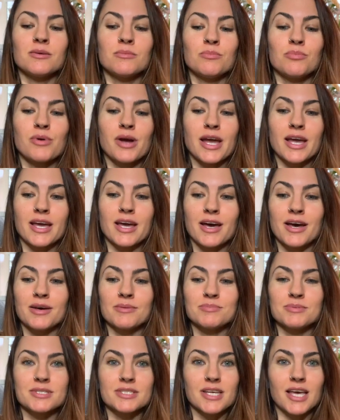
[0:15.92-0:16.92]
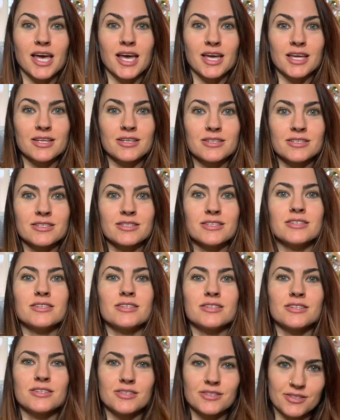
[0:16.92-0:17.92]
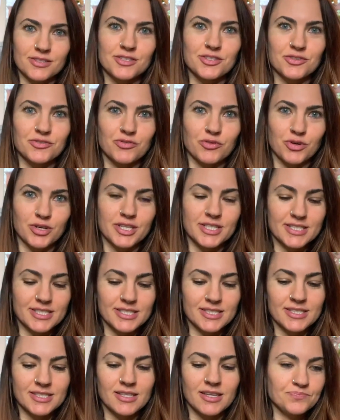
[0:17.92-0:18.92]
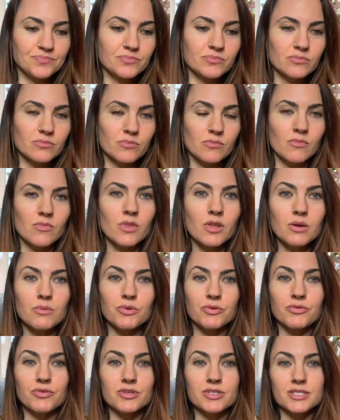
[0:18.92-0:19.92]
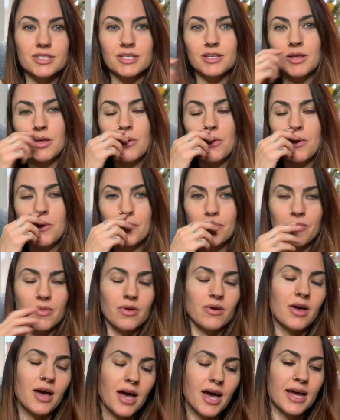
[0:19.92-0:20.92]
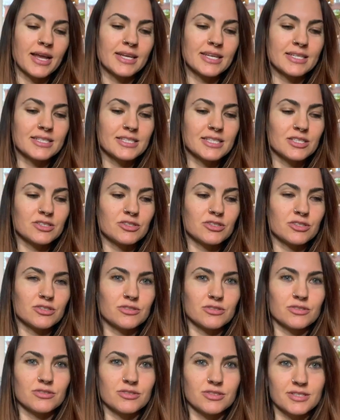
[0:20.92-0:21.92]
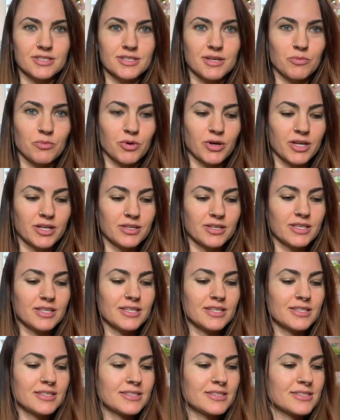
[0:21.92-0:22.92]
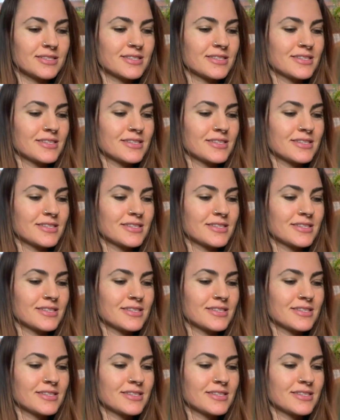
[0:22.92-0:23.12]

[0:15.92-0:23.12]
breakups, and divorce. But first, I need to introduce you to someone. He's